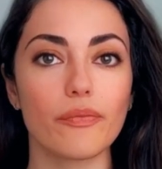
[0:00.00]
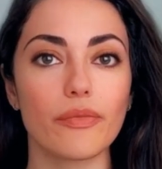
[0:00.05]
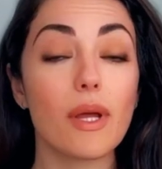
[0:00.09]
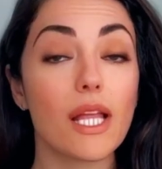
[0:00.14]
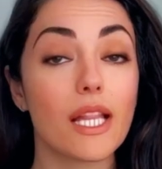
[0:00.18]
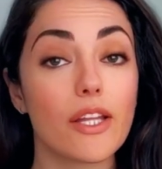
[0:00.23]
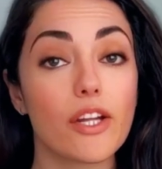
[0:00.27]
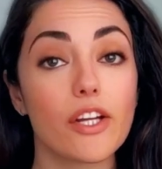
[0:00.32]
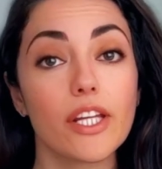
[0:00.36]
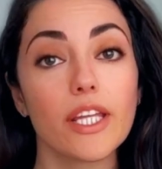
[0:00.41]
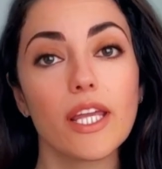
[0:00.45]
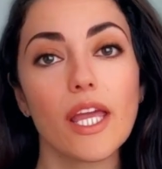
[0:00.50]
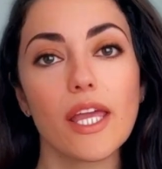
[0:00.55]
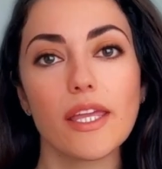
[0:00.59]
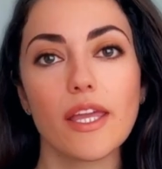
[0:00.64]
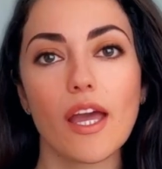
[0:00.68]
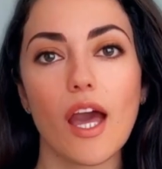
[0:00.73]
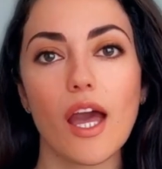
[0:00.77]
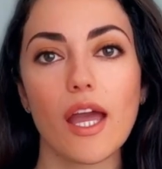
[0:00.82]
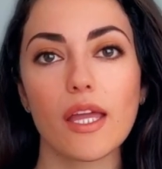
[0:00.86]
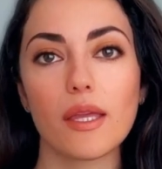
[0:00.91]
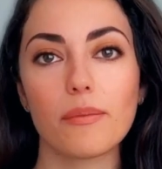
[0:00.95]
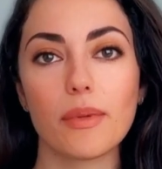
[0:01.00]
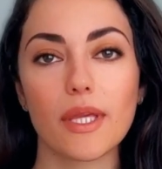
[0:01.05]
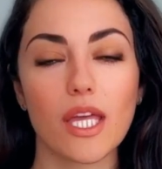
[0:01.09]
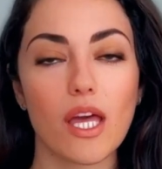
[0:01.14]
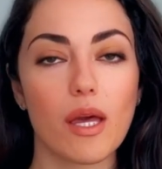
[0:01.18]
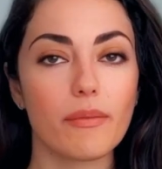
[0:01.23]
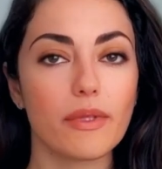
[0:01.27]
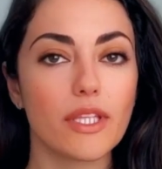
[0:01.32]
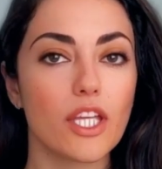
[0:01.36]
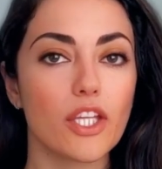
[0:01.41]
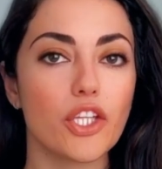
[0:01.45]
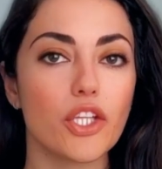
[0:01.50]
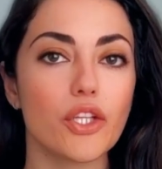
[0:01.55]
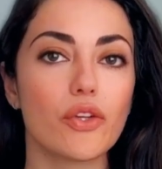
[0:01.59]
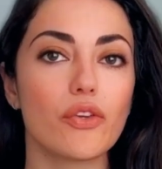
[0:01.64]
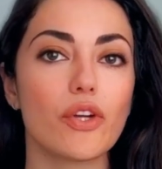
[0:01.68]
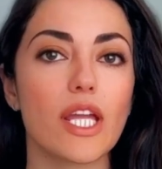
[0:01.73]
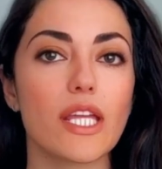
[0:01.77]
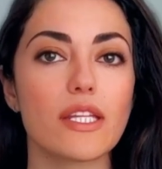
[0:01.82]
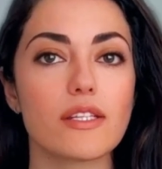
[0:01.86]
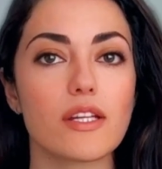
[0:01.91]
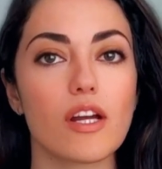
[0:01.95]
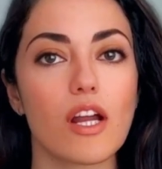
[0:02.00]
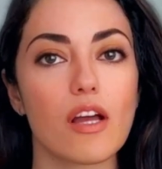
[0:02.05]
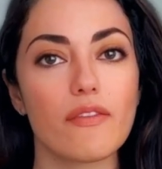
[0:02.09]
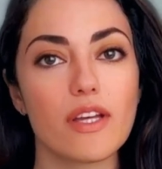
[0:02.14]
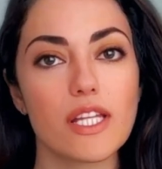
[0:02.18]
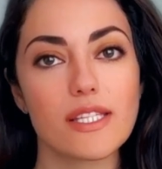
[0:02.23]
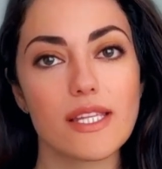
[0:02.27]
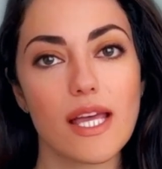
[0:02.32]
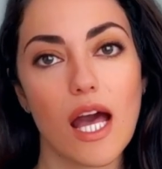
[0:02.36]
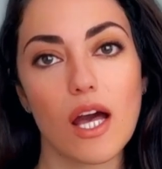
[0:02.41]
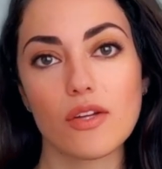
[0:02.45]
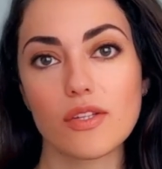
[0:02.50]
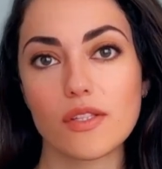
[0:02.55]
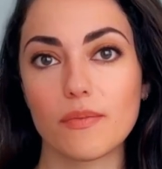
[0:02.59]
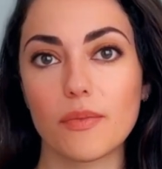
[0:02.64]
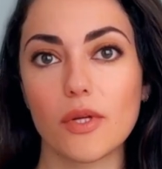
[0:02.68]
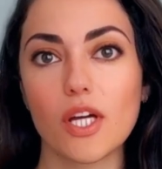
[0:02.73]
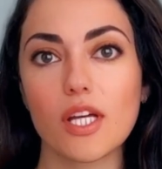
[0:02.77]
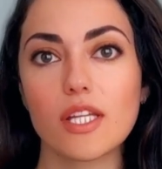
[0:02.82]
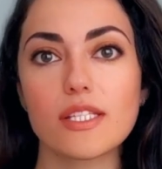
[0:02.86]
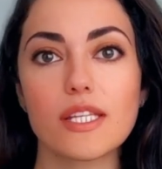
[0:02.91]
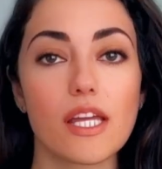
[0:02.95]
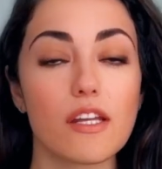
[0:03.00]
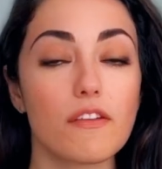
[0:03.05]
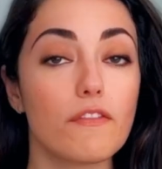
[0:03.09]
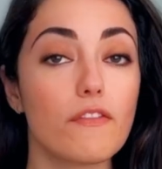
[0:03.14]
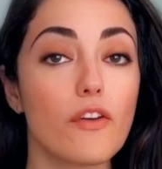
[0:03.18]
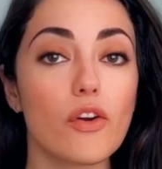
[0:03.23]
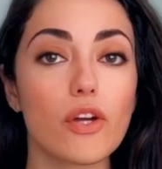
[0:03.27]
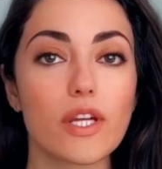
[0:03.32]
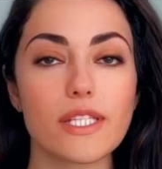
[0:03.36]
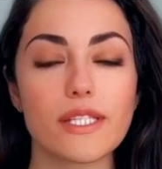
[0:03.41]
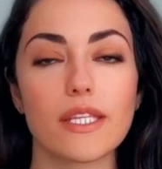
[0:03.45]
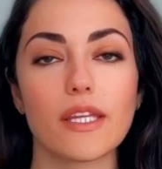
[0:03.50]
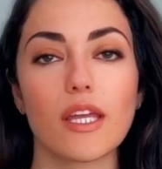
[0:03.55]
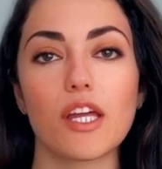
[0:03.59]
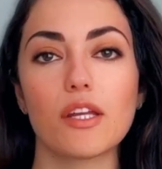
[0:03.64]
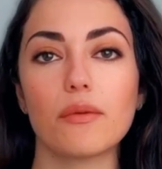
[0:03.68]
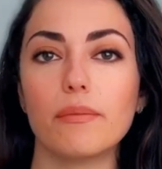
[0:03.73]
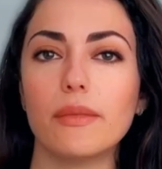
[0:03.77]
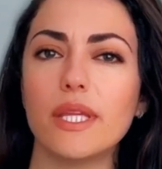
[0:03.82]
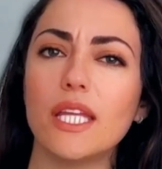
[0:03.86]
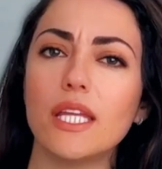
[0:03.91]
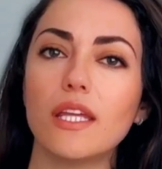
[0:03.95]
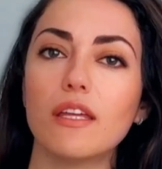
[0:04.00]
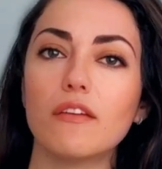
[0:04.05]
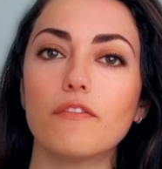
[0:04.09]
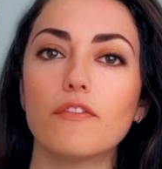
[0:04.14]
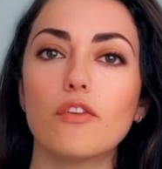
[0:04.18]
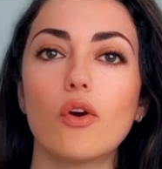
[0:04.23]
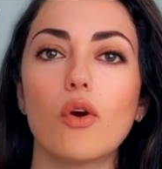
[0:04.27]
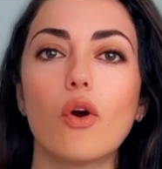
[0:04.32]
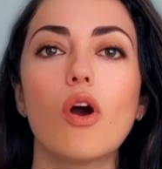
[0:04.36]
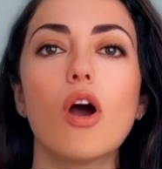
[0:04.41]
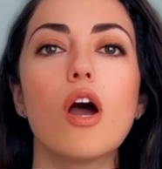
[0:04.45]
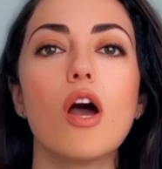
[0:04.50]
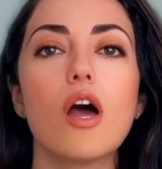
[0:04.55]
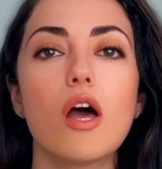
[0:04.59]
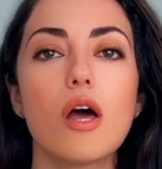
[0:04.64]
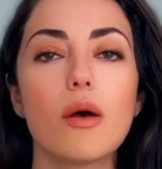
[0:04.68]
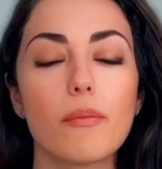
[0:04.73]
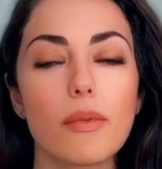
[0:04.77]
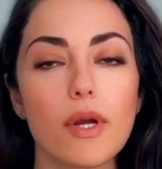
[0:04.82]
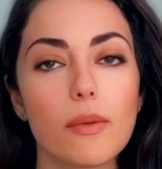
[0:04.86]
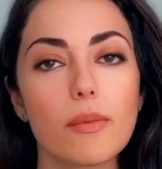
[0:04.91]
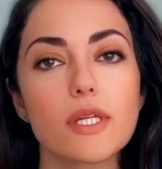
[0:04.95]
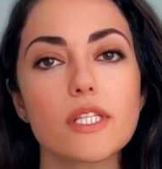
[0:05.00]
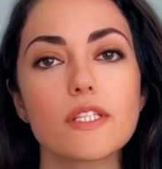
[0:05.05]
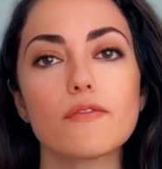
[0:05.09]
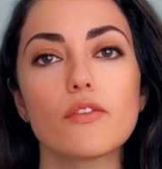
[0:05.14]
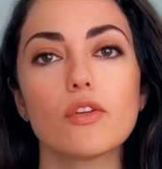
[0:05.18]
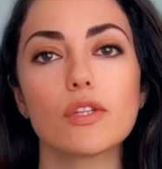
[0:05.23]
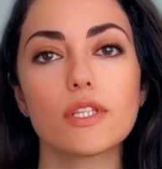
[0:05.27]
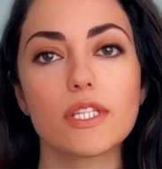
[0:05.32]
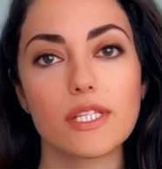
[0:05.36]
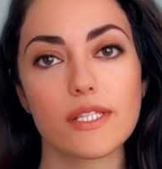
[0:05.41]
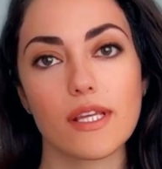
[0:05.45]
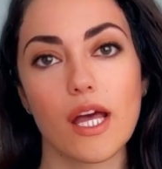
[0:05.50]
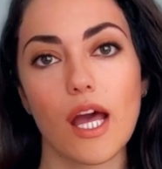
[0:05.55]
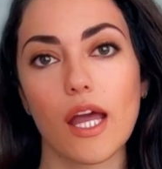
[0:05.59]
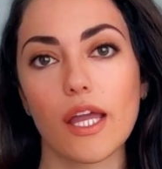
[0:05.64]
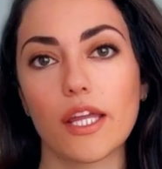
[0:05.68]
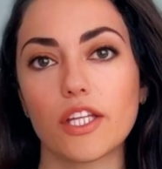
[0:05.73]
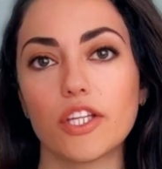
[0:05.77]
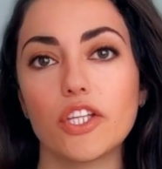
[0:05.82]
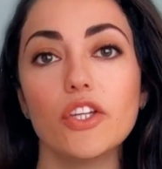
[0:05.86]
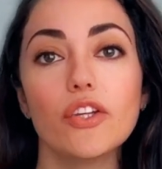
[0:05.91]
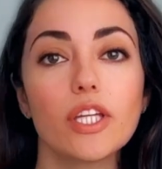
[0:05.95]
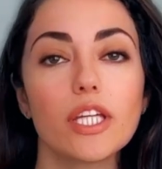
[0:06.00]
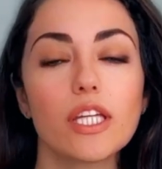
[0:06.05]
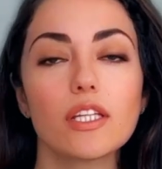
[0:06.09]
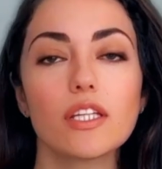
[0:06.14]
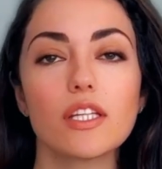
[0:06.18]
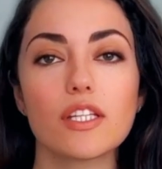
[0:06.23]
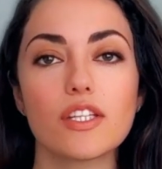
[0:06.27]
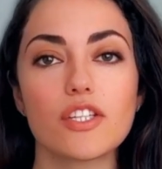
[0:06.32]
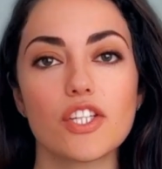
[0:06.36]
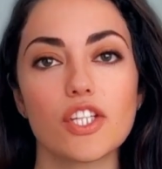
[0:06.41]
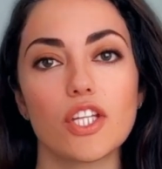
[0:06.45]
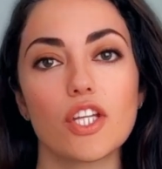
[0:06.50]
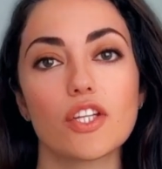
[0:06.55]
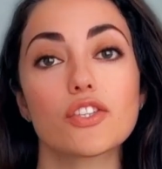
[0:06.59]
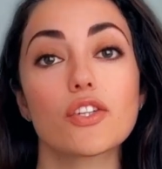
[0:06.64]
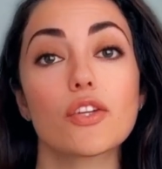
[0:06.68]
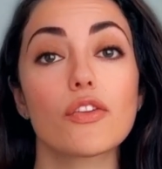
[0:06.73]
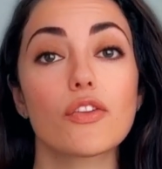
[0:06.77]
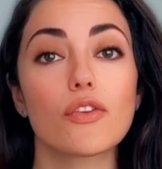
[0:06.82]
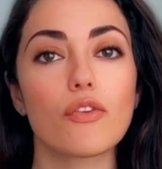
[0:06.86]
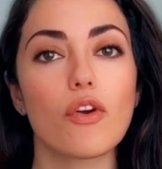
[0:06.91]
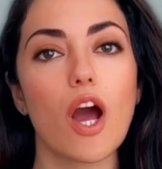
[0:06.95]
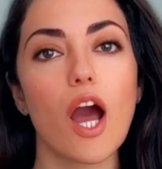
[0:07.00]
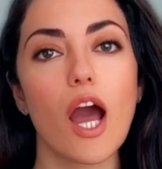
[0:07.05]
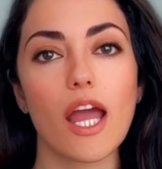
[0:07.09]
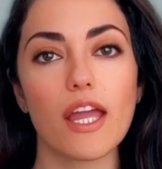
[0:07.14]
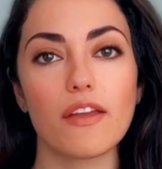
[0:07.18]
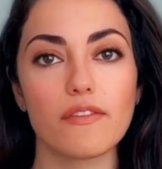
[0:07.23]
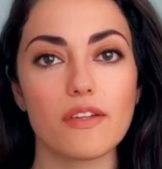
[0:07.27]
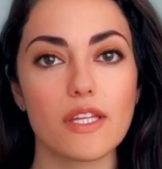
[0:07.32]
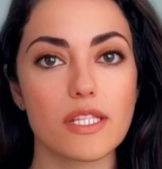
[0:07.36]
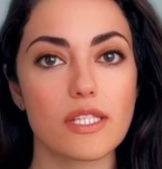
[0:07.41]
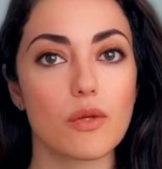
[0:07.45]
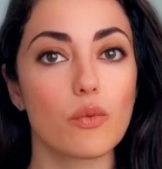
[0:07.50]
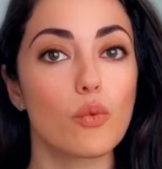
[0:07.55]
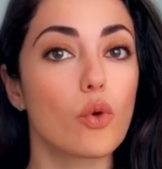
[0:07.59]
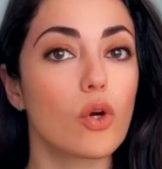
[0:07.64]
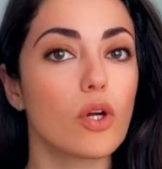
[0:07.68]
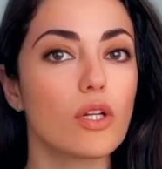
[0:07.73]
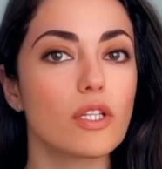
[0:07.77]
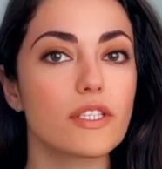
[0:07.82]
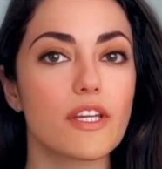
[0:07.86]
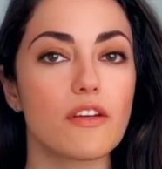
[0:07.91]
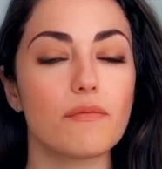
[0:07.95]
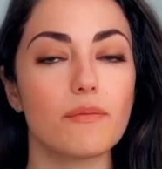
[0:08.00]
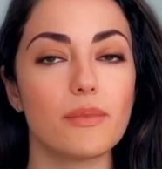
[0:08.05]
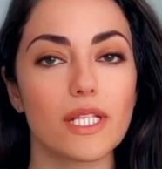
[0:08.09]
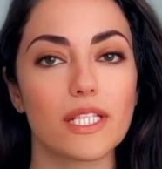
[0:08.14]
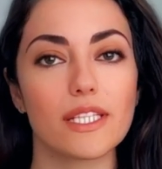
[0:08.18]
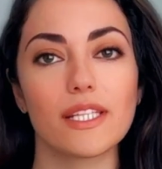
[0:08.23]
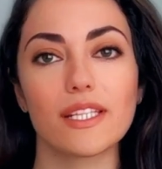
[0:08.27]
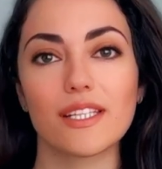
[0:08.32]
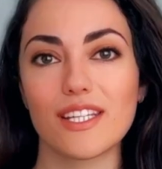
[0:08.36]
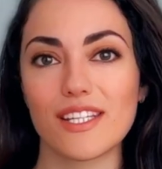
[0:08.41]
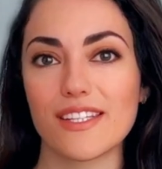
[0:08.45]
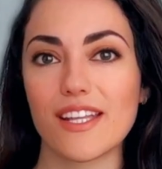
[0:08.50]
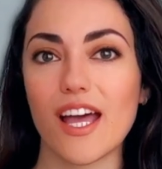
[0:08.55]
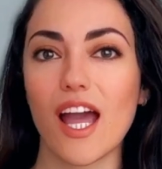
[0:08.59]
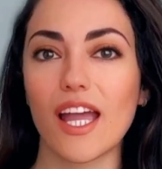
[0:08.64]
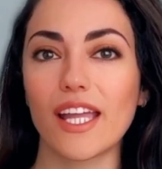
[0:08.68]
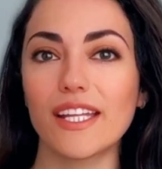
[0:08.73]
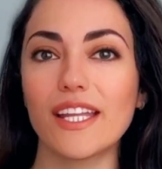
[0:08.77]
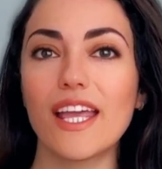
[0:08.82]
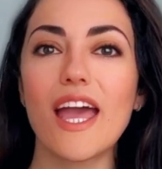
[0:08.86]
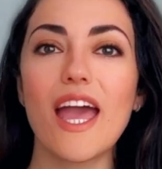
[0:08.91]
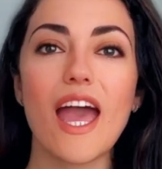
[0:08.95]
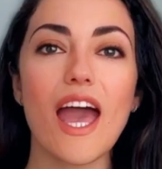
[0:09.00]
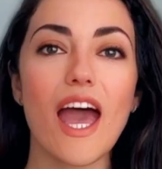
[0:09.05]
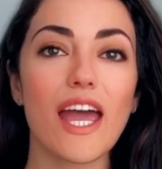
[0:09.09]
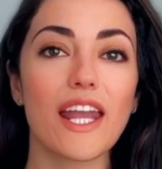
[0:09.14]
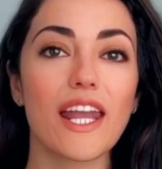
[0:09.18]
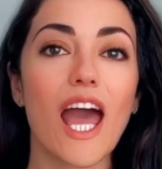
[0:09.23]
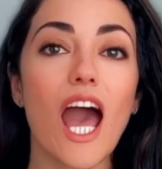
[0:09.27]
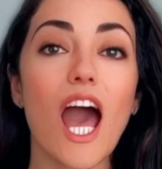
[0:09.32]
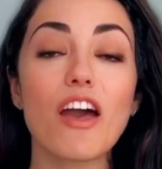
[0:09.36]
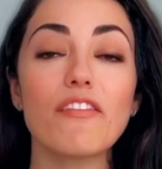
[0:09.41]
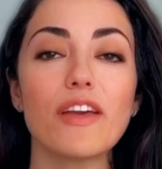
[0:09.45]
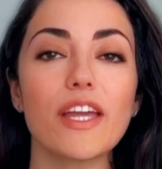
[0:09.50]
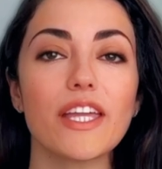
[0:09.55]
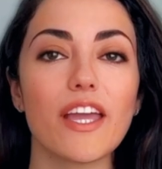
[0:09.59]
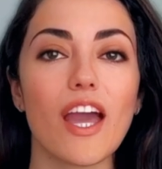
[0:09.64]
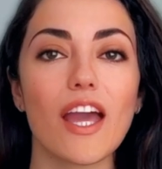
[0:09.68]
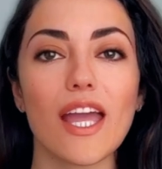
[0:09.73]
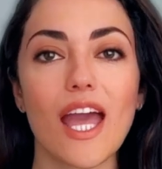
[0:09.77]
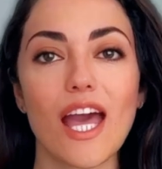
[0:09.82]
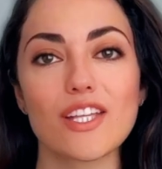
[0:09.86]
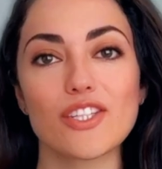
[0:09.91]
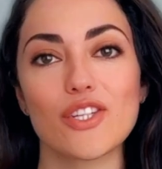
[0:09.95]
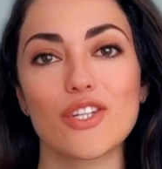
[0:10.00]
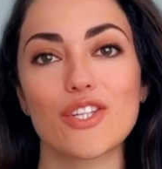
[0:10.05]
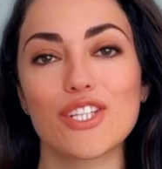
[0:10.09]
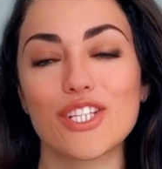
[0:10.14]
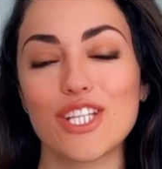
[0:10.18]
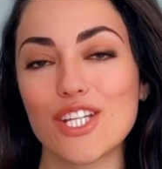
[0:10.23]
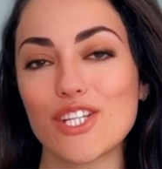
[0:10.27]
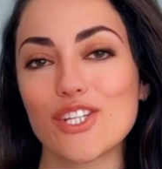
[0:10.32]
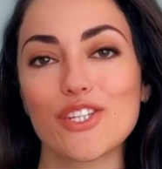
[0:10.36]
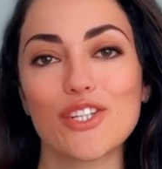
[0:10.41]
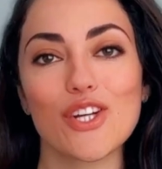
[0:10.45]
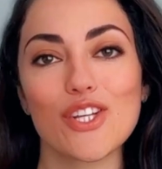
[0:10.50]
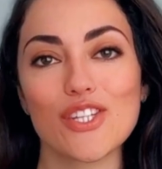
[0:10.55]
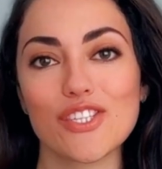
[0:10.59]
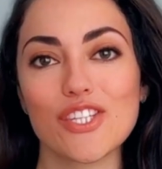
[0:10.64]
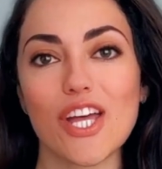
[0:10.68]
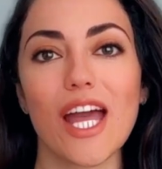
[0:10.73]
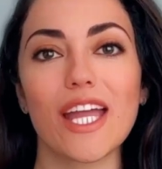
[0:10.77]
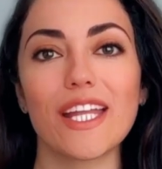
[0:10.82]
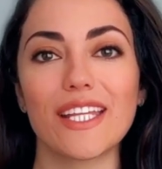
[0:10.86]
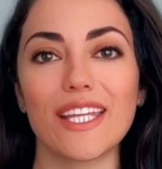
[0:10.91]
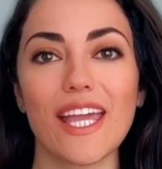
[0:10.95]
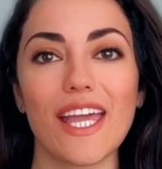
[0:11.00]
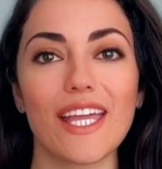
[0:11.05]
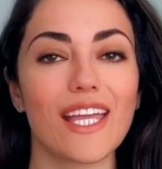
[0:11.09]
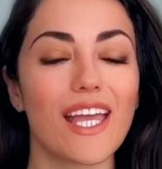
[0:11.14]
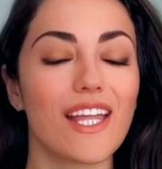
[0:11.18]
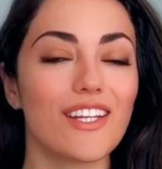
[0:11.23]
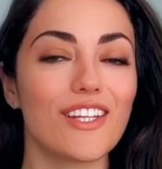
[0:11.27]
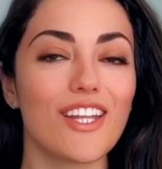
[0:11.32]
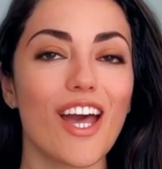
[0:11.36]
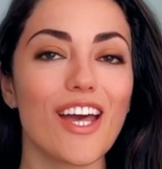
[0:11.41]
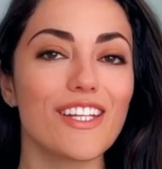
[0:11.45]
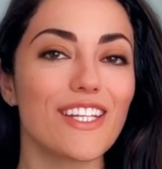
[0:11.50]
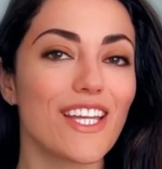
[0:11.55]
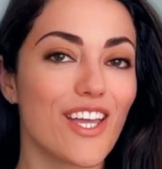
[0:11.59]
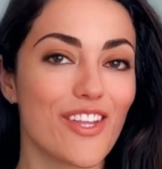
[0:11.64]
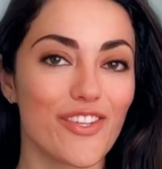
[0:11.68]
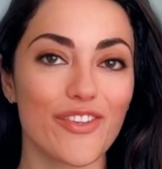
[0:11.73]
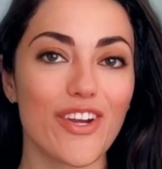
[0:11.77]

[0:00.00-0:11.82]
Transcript: By learning AI, becoming a curator of its output, and focusing on meaningful, purposeful design, you can continue to thrive in the world of building design and have AI as your digital sidekick and not a